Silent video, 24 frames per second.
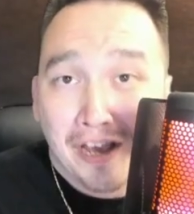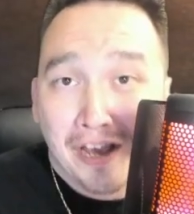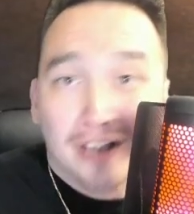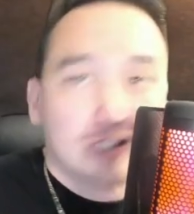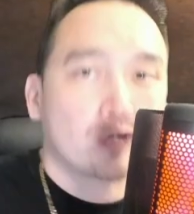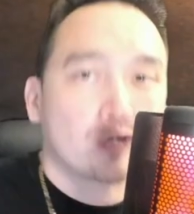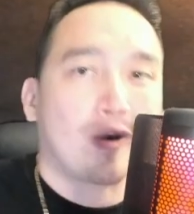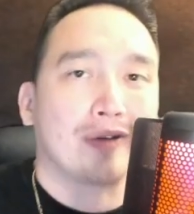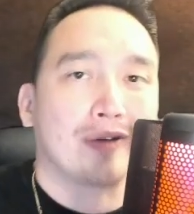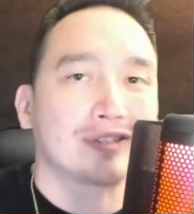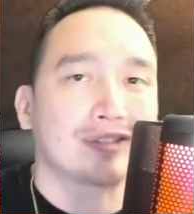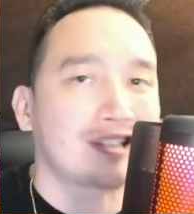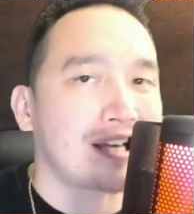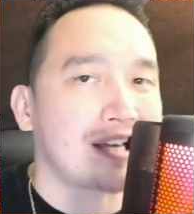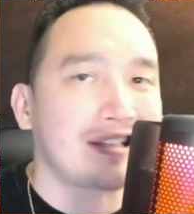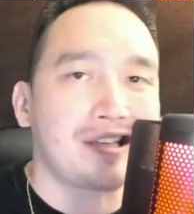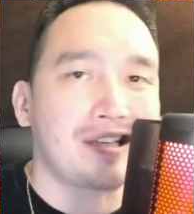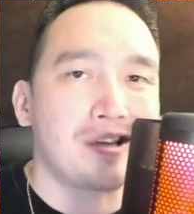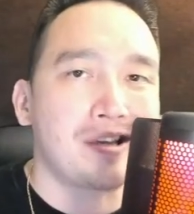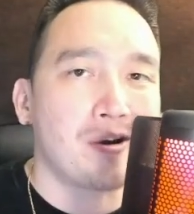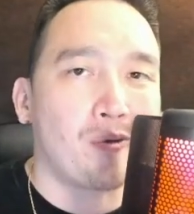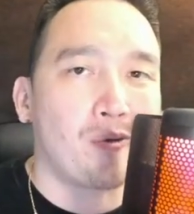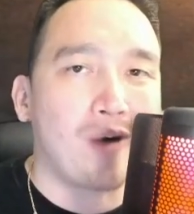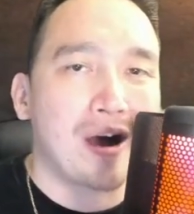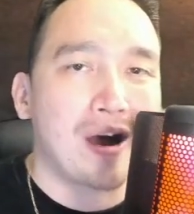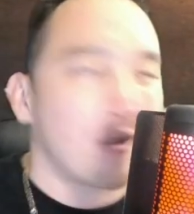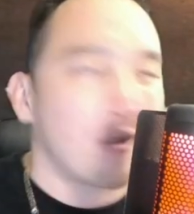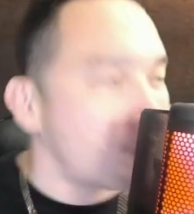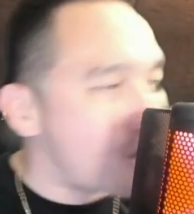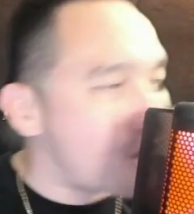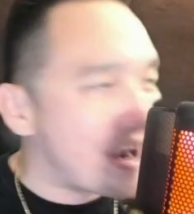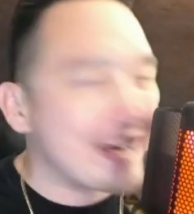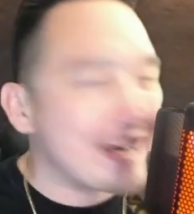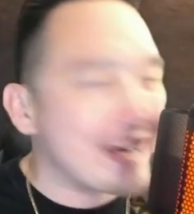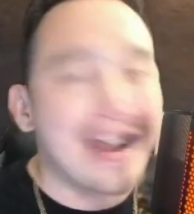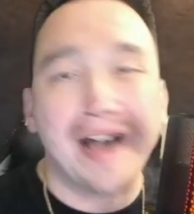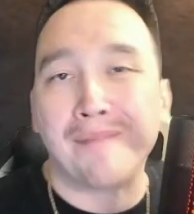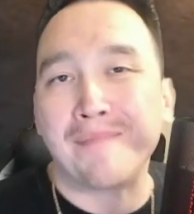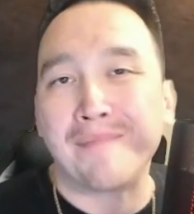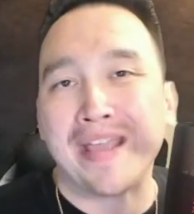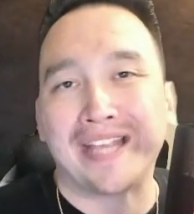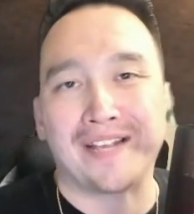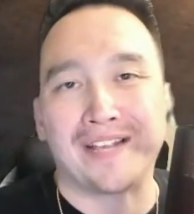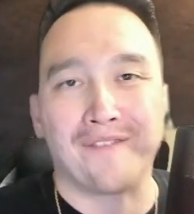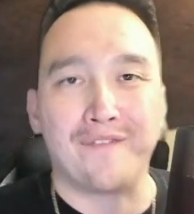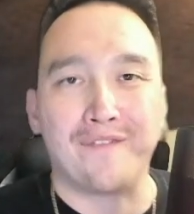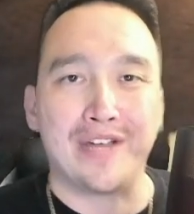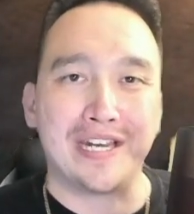So I was like, you know what, why not
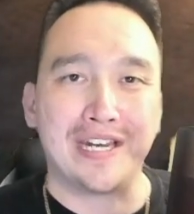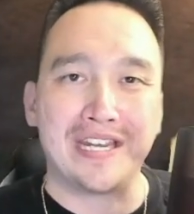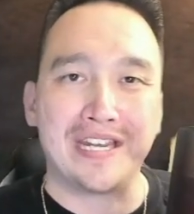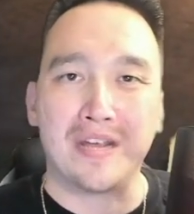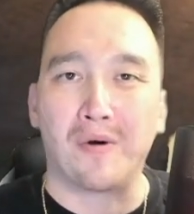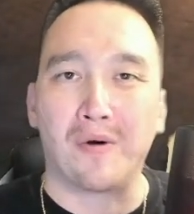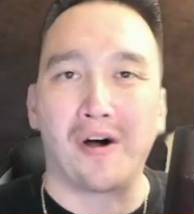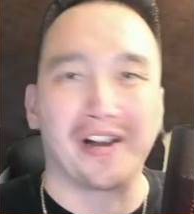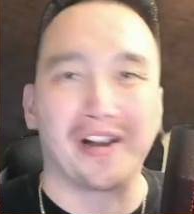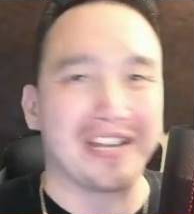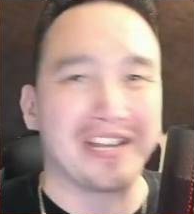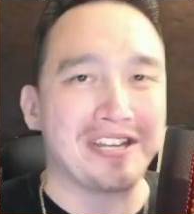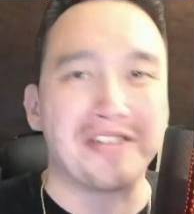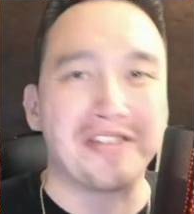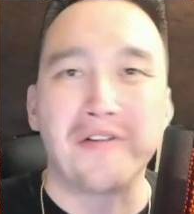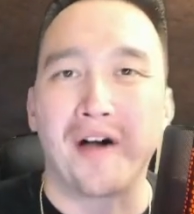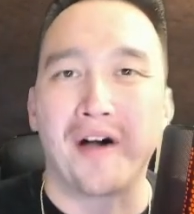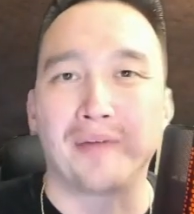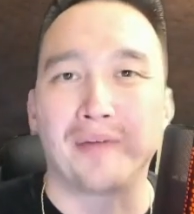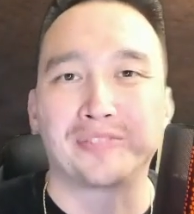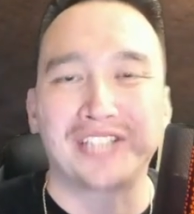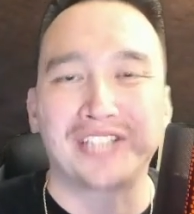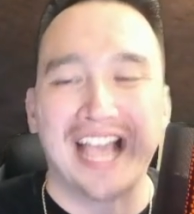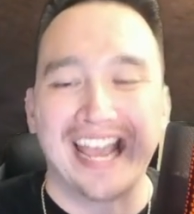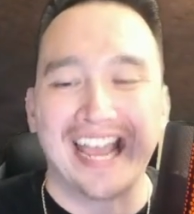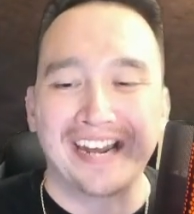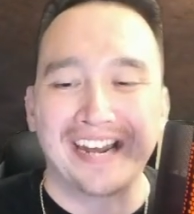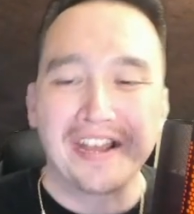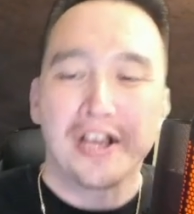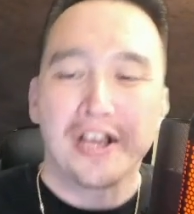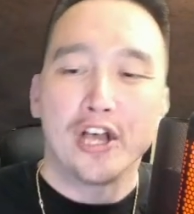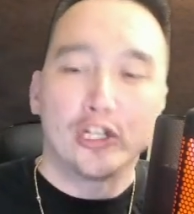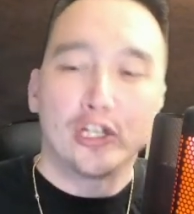make a video on it? You know what I'm saying?